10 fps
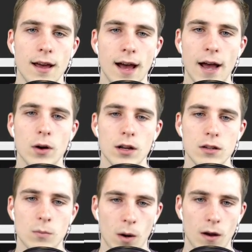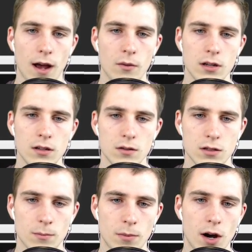I want to do I want to do
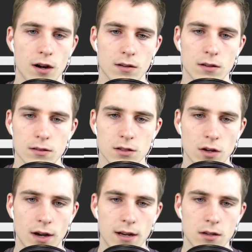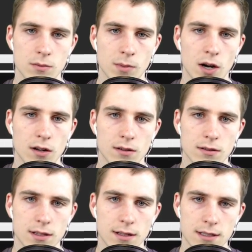some particles and show how to use
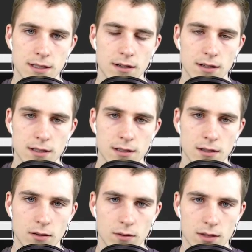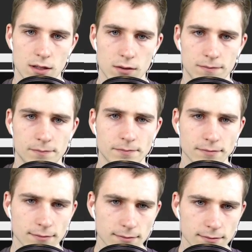particles in this series too. So
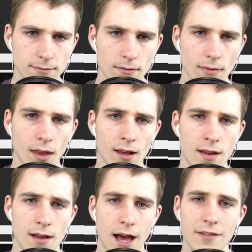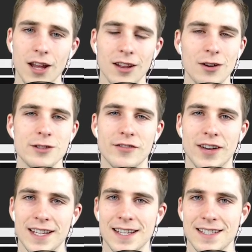I've got loads of
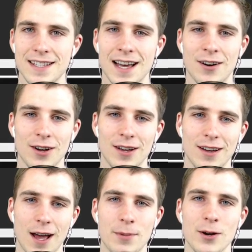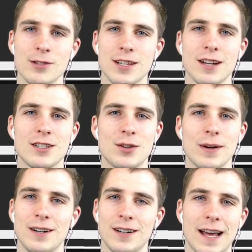ideas now. I posted on
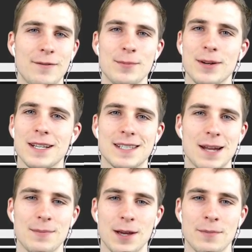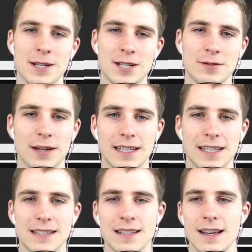Twitter and everybody sent me a bunch of
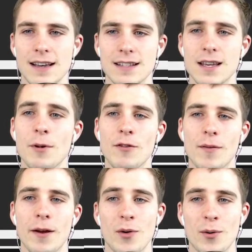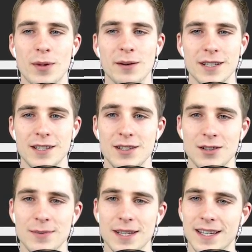ideas. Some of them I won't be able to
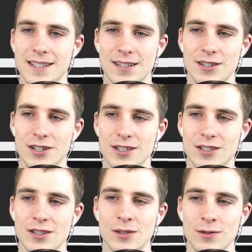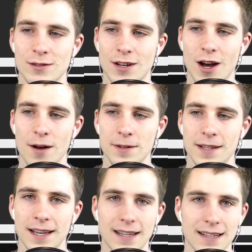do because they're just too
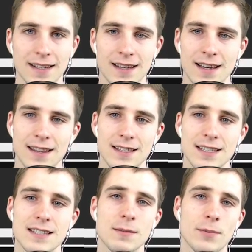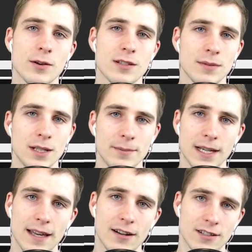complicated. This is supposed to be a
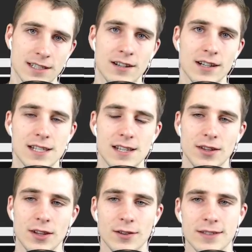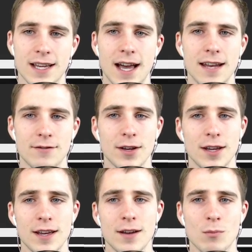beginner series, even though it's kind of
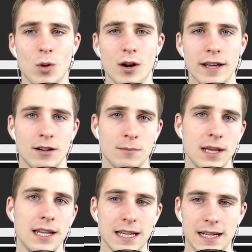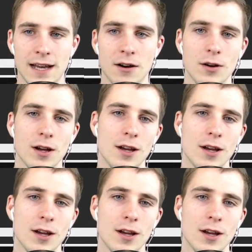more intermediate now.